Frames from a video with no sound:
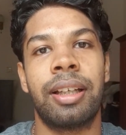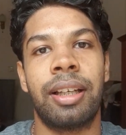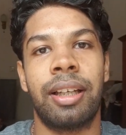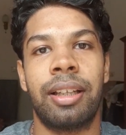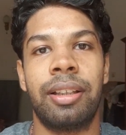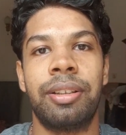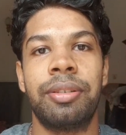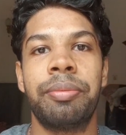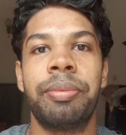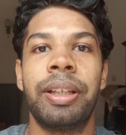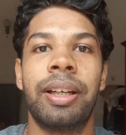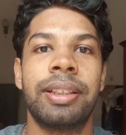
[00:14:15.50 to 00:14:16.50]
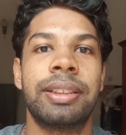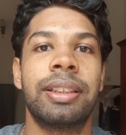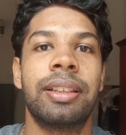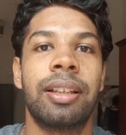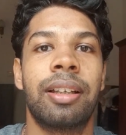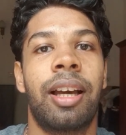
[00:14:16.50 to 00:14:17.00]
And you'll be asking,
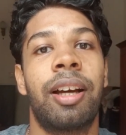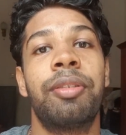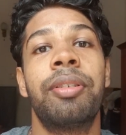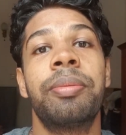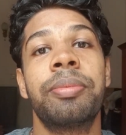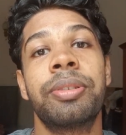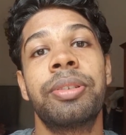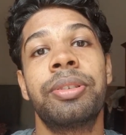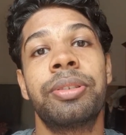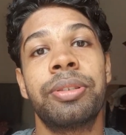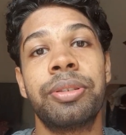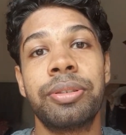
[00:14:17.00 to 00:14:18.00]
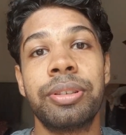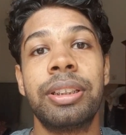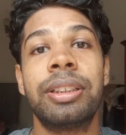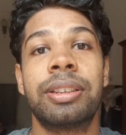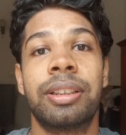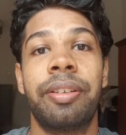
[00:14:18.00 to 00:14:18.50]
like, how I'm going to do this
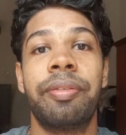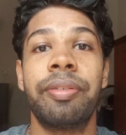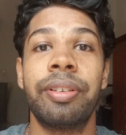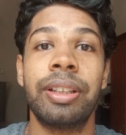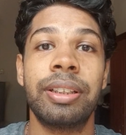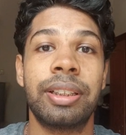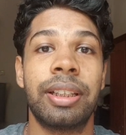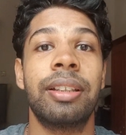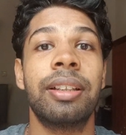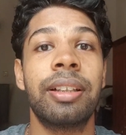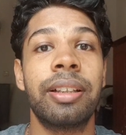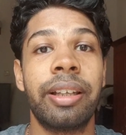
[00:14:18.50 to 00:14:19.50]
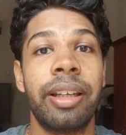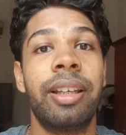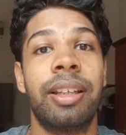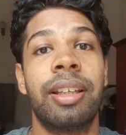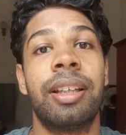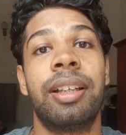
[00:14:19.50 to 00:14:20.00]
every single day?
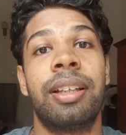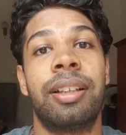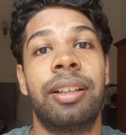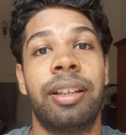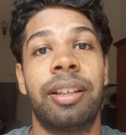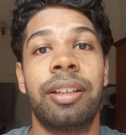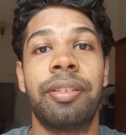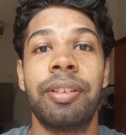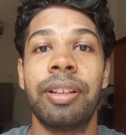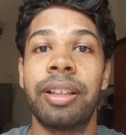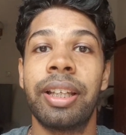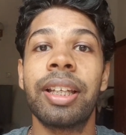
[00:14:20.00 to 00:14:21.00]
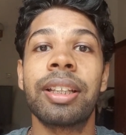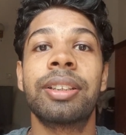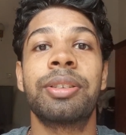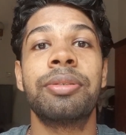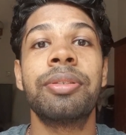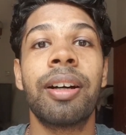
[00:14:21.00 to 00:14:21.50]
Like it will take
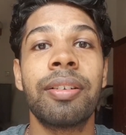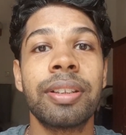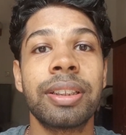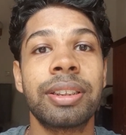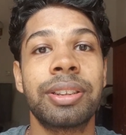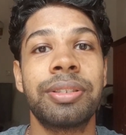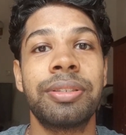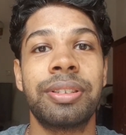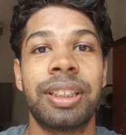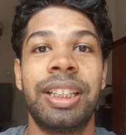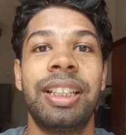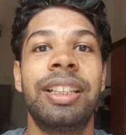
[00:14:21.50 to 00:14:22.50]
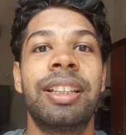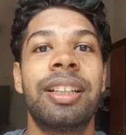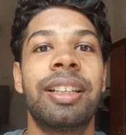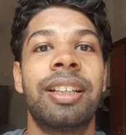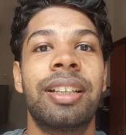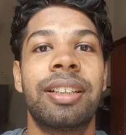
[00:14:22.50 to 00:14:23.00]
2 hours to eat,
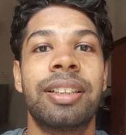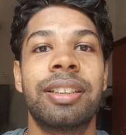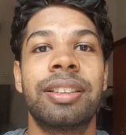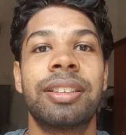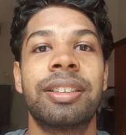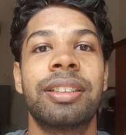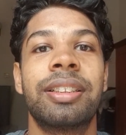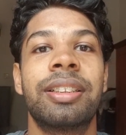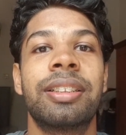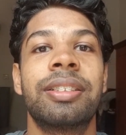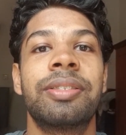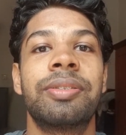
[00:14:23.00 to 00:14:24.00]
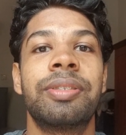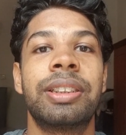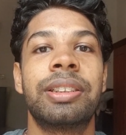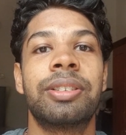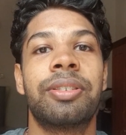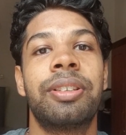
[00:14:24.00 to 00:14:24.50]

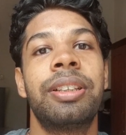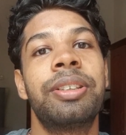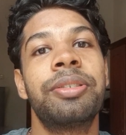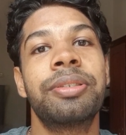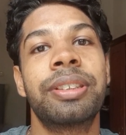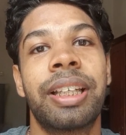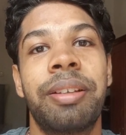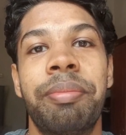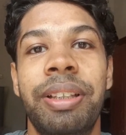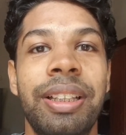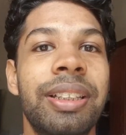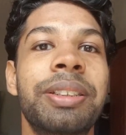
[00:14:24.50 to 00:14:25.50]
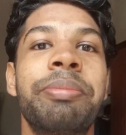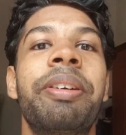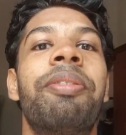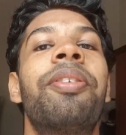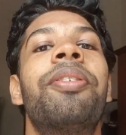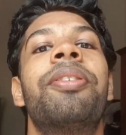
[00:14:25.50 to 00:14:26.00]
which only took 10 minutes
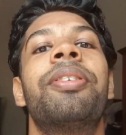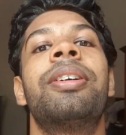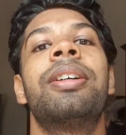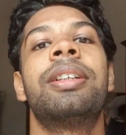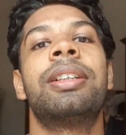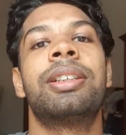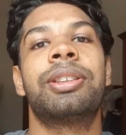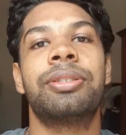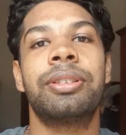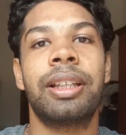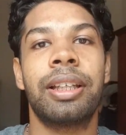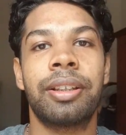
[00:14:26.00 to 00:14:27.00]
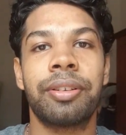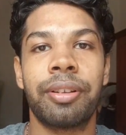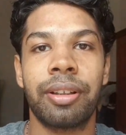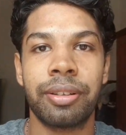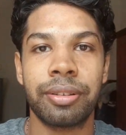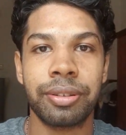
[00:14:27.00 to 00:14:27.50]
before. So like you
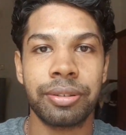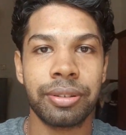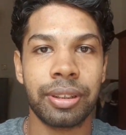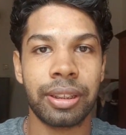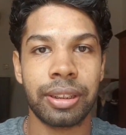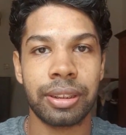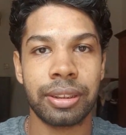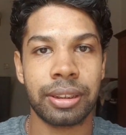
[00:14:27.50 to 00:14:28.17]
have to